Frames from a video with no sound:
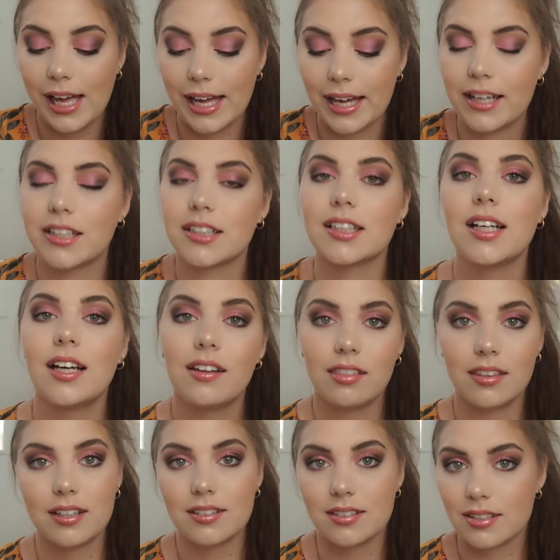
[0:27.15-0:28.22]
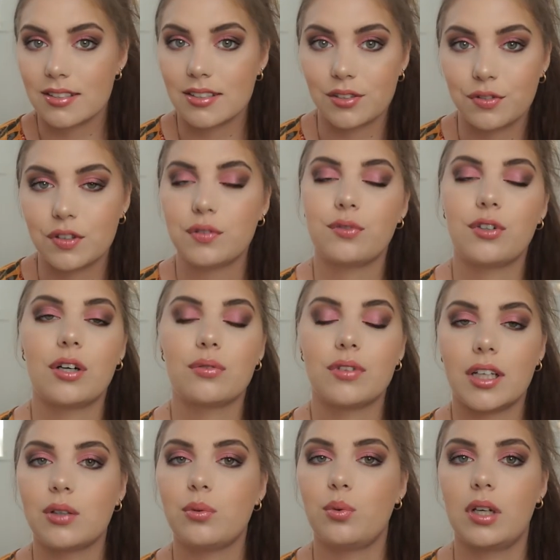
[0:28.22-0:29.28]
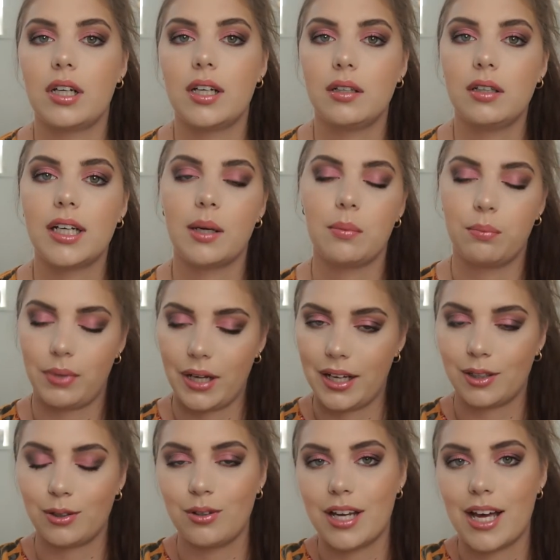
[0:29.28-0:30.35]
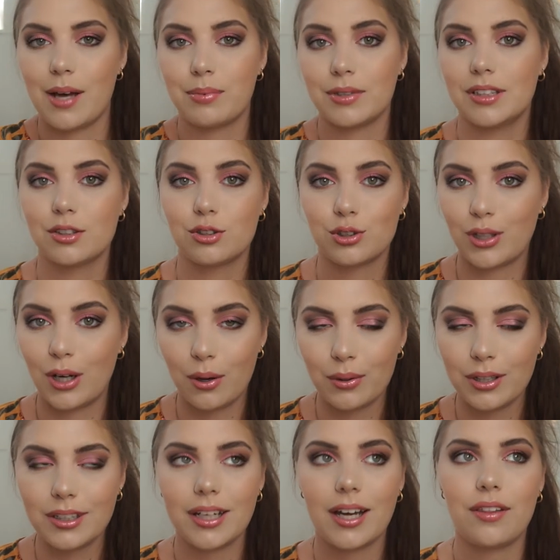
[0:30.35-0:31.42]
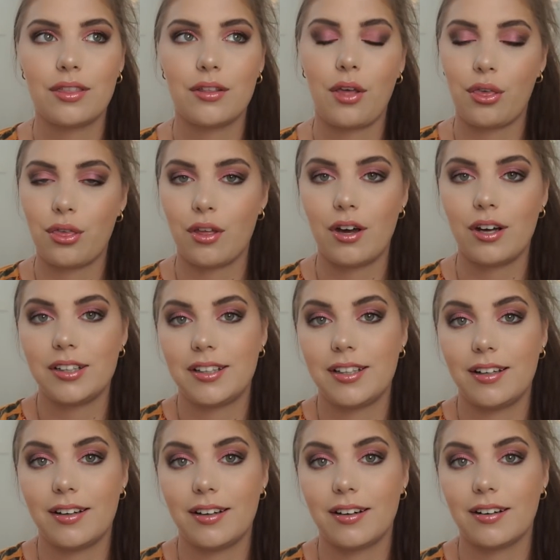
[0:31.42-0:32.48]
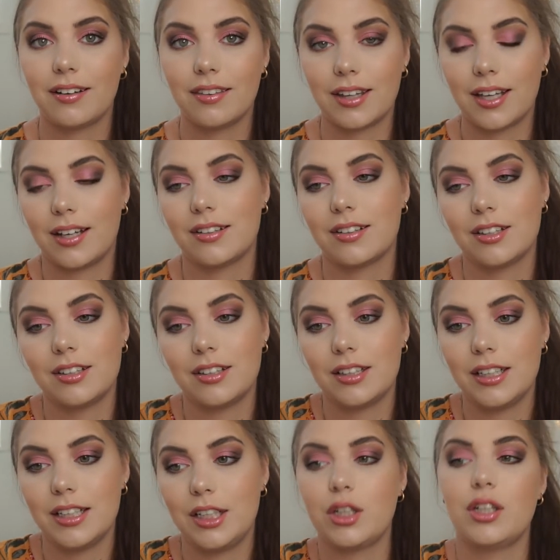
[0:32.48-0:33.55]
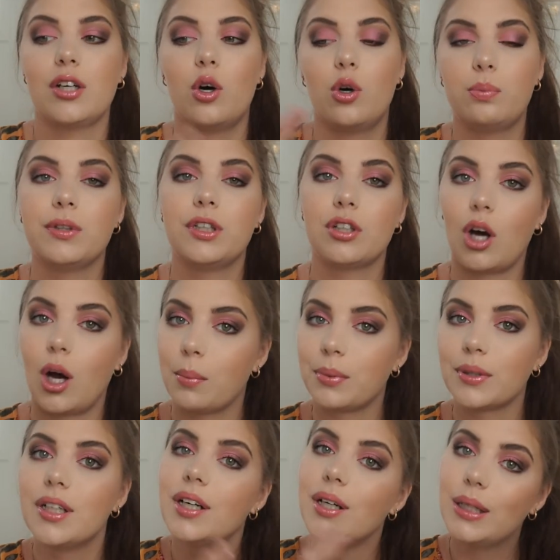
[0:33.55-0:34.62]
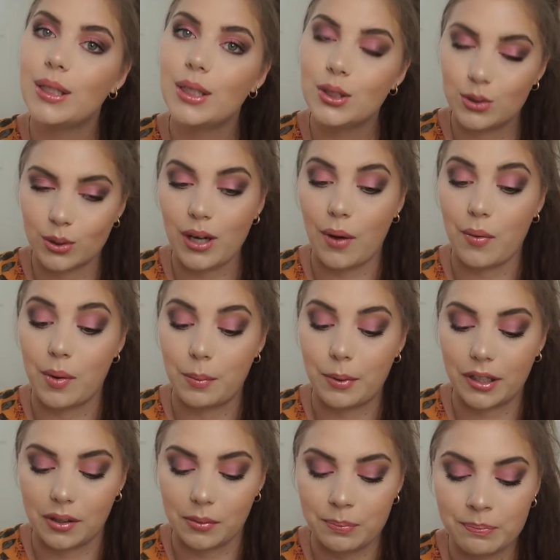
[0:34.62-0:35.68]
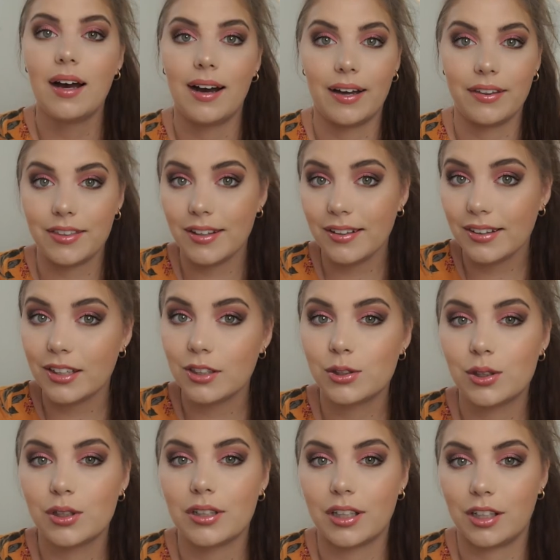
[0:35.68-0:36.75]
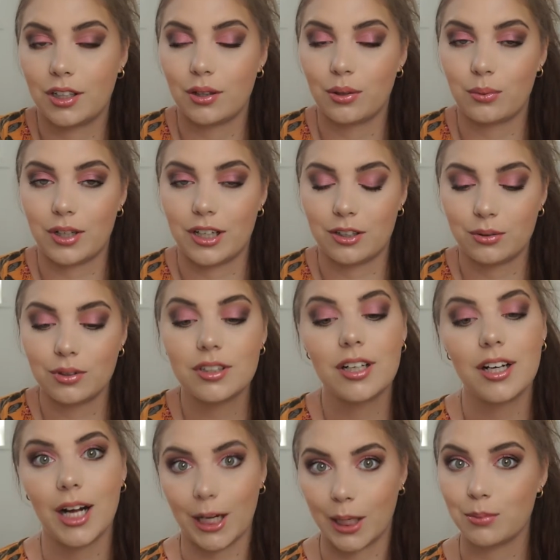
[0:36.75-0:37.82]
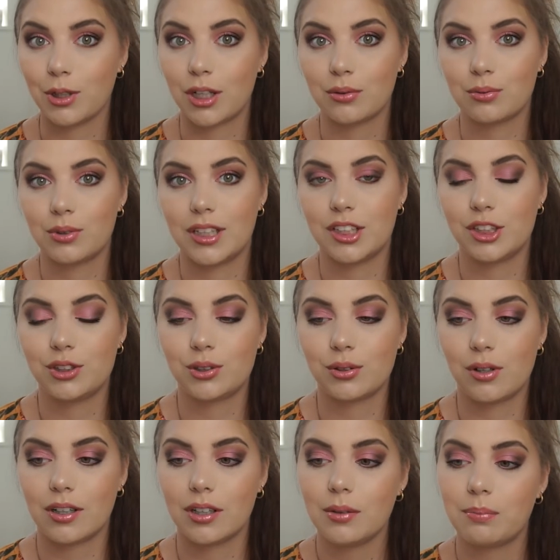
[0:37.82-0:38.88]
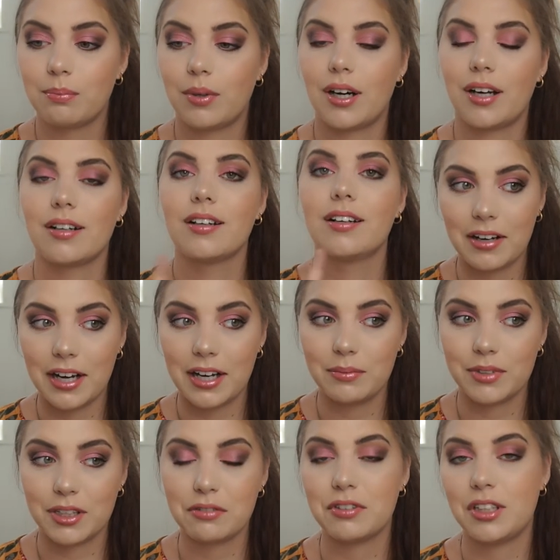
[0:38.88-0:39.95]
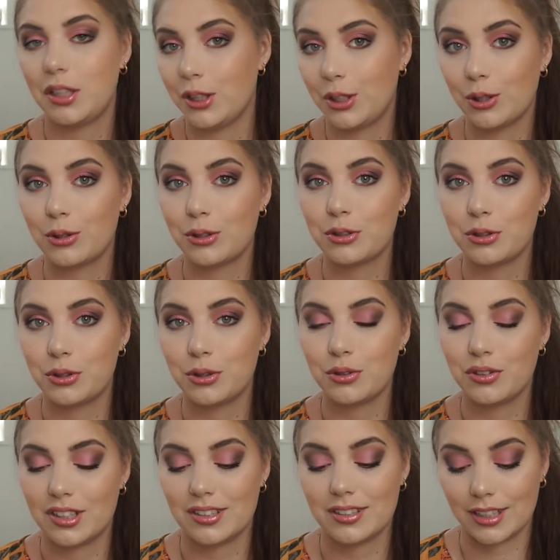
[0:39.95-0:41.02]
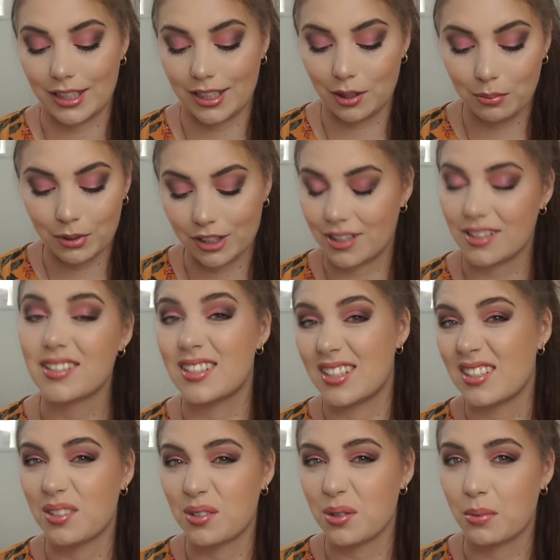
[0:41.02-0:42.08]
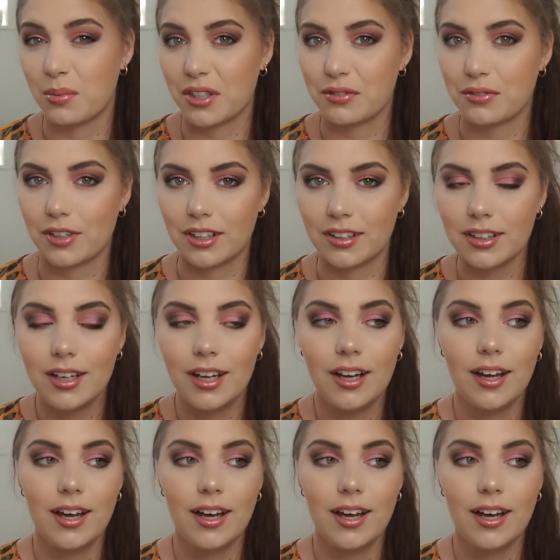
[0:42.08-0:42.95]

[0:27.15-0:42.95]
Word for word: And this is the fifth round that Roulette Pan Collab is going and the third year that it opened up to everybody. I think they're doing another round. I'm not really sure, but I'm definitely going to do this again because this is so much fun.